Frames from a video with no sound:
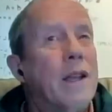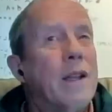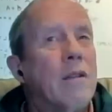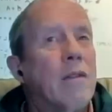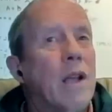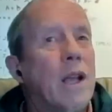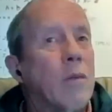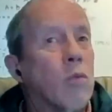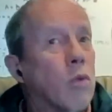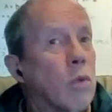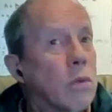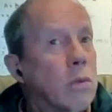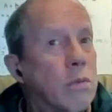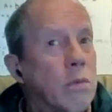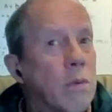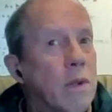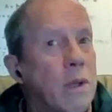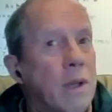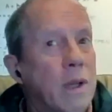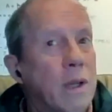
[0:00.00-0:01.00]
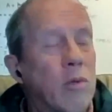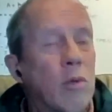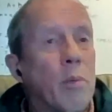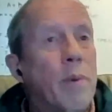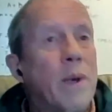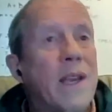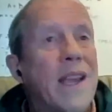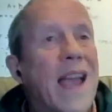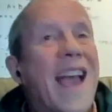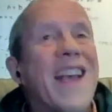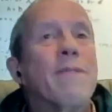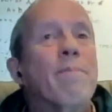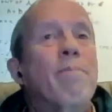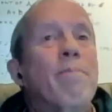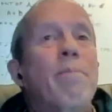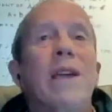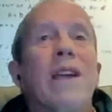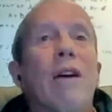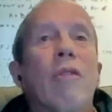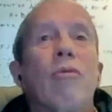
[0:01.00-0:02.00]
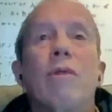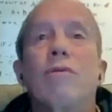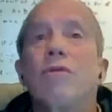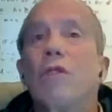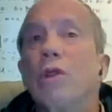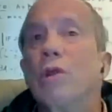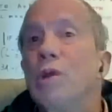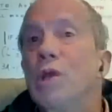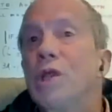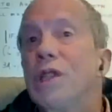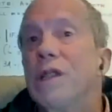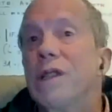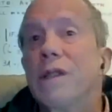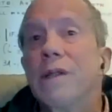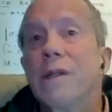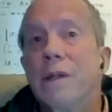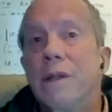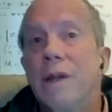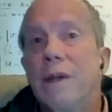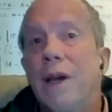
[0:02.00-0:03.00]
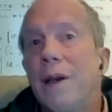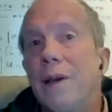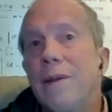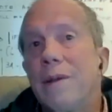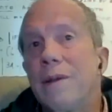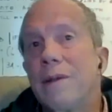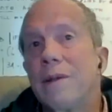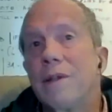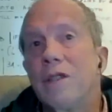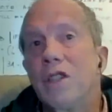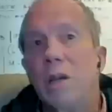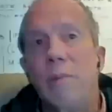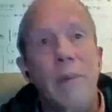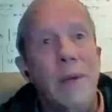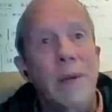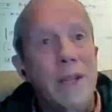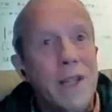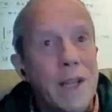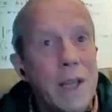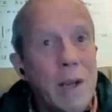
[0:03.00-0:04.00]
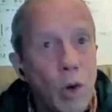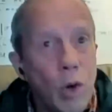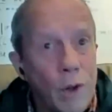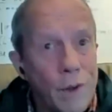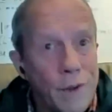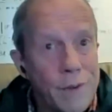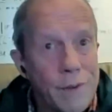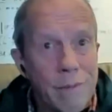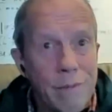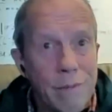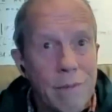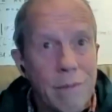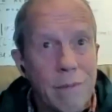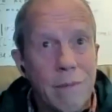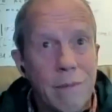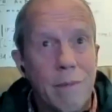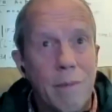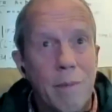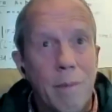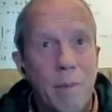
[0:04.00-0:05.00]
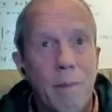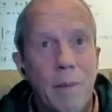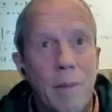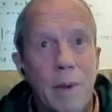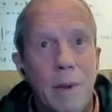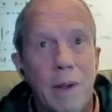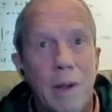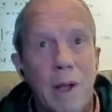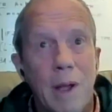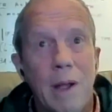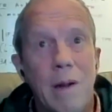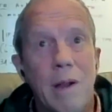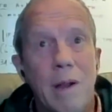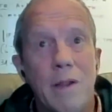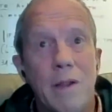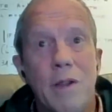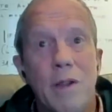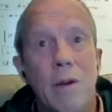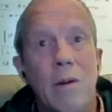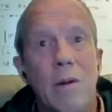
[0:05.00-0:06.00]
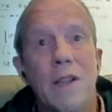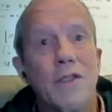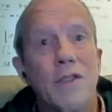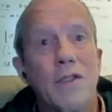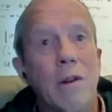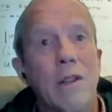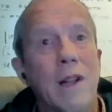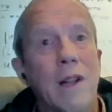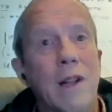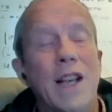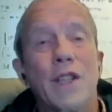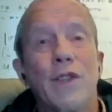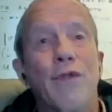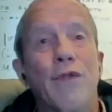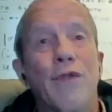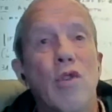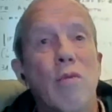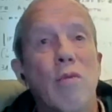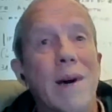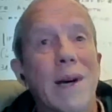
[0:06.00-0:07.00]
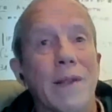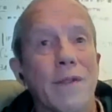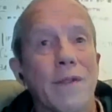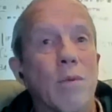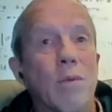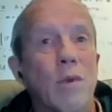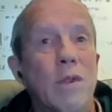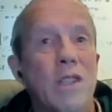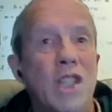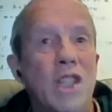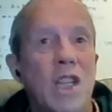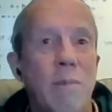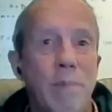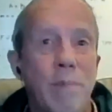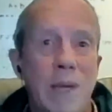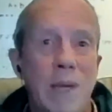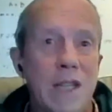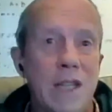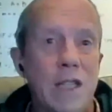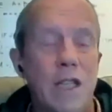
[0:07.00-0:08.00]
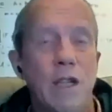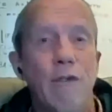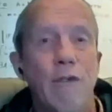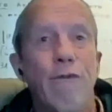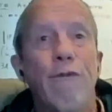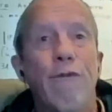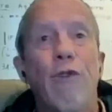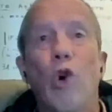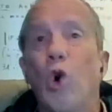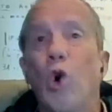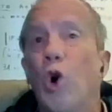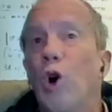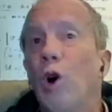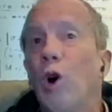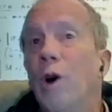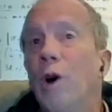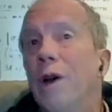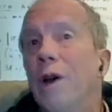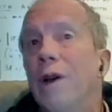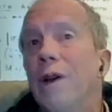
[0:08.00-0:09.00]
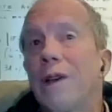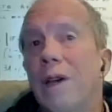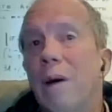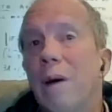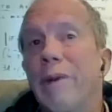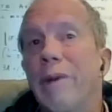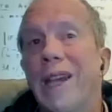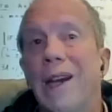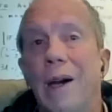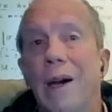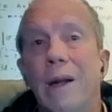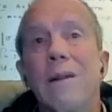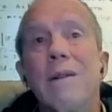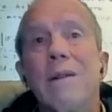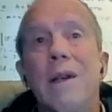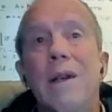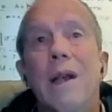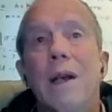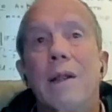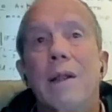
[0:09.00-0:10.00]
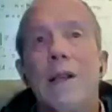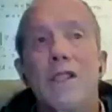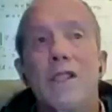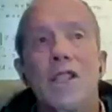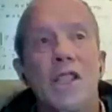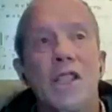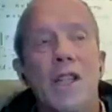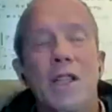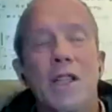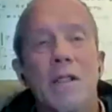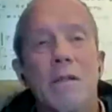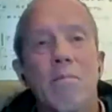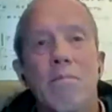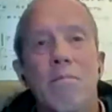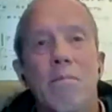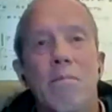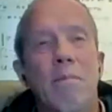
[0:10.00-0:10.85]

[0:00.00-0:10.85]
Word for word: it, it will it will be as big a revolution as GPT was. And it's hmm. only it's only the last few months with GPT four coming out that's just